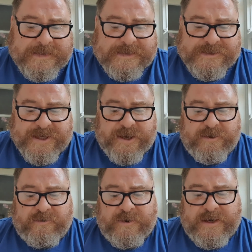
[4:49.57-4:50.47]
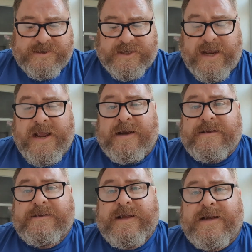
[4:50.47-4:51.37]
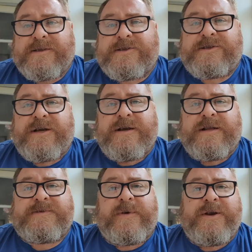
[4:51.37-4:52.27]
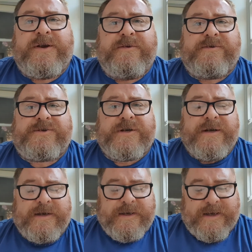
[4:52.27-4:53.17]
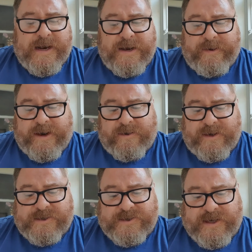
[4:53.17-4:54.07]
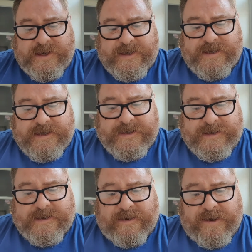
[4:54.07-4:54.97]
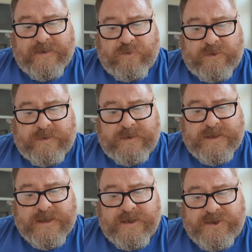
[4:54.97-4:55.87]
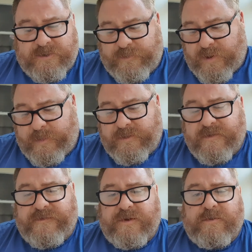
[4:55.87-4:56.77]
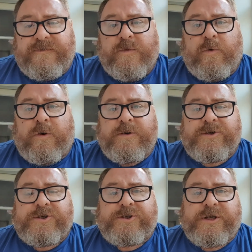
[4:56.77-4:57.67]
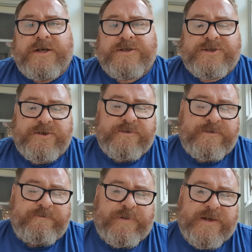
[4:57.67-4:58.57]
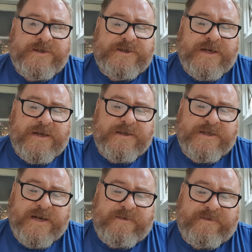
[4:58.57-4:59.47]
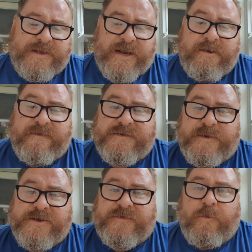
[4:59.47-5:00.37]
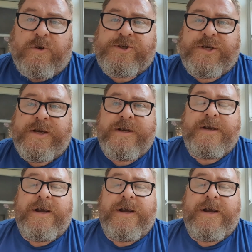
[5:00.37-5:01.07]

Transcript: So yeah, that's my news. Anyway, guys, I will do a proper review of the watch soon, but like I say, thank you ever so much for watching.